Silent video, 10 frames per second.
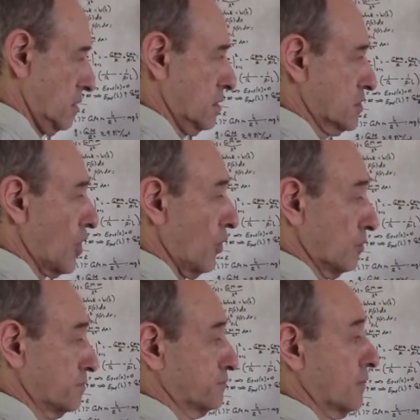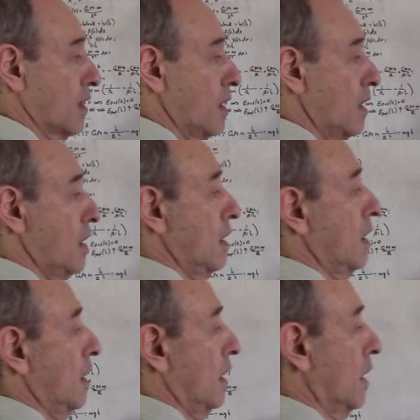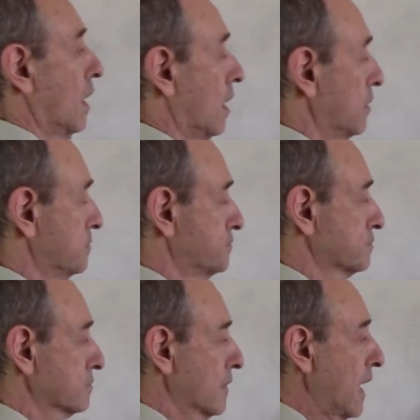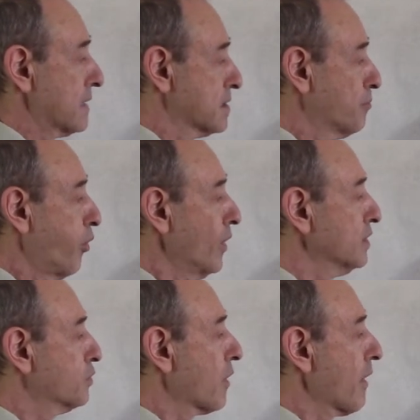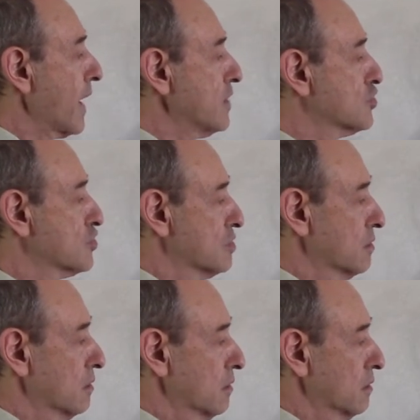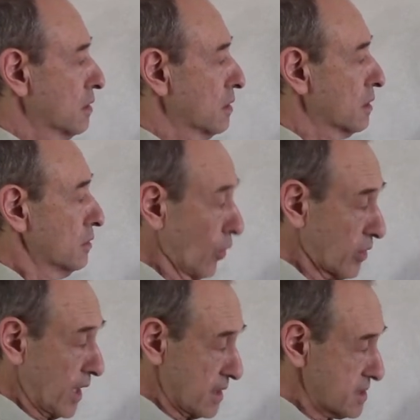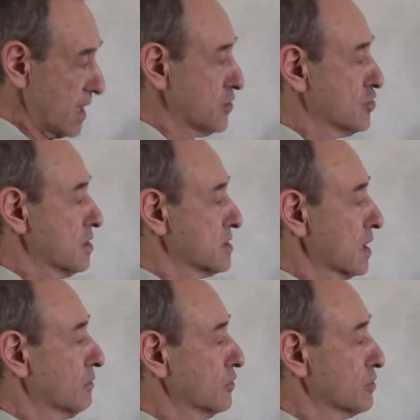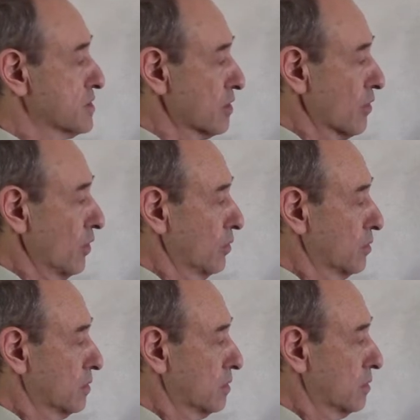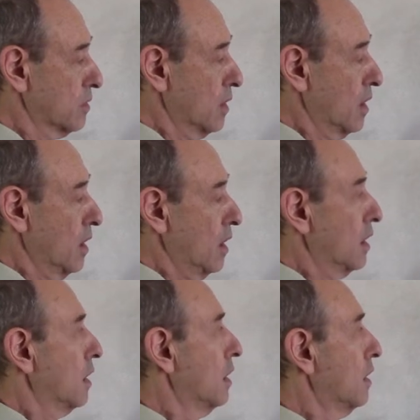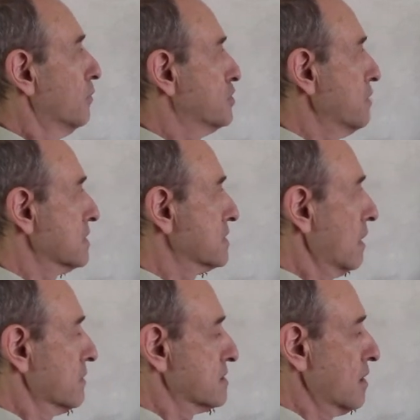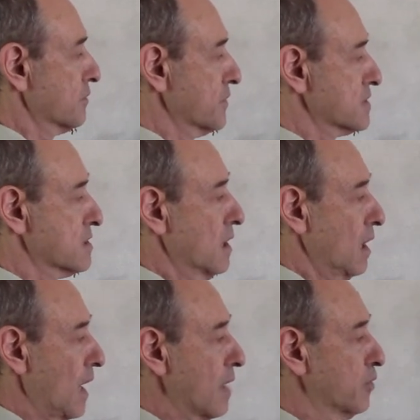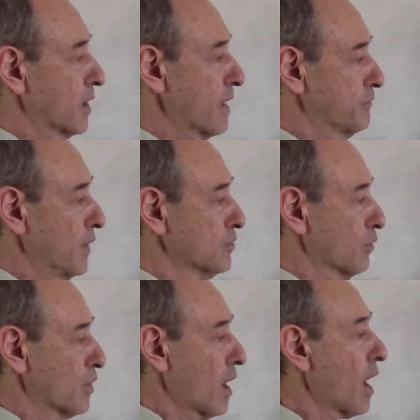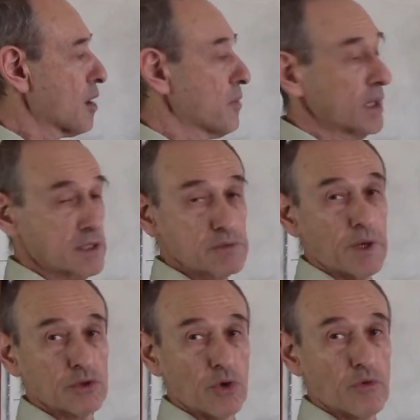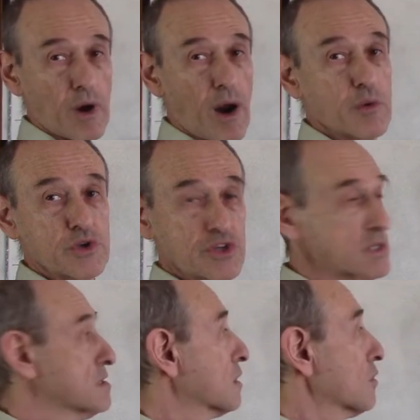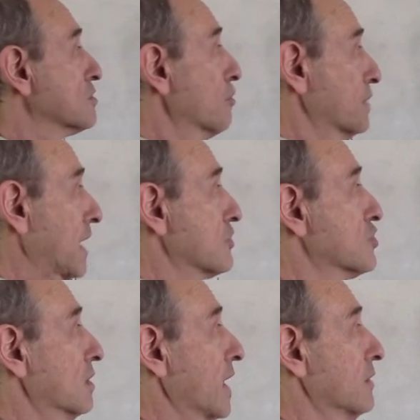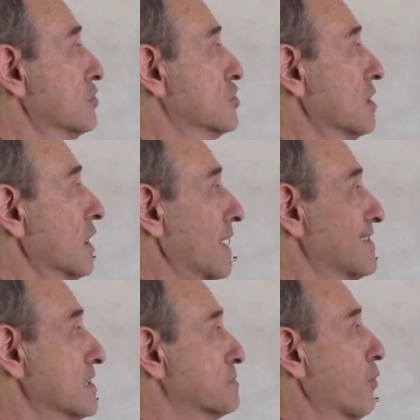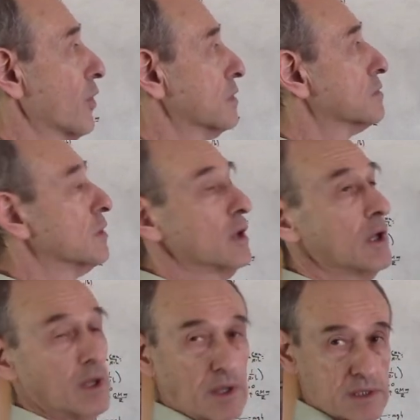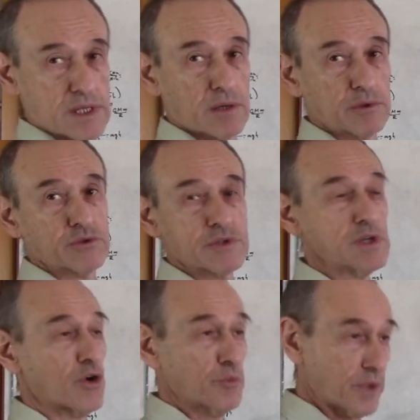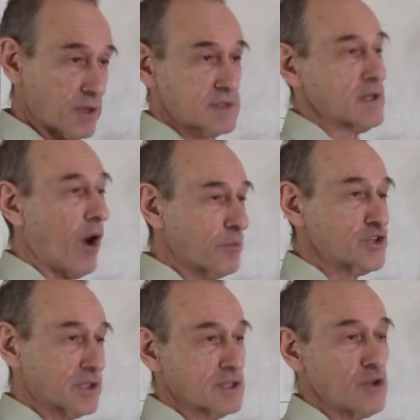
So, um, at the point where h, lowercase h, is equal to zero, Uh, which means on the surface, I will have one over r minus one over r, which is zero. So potential energy at this point is equal to zero because the object is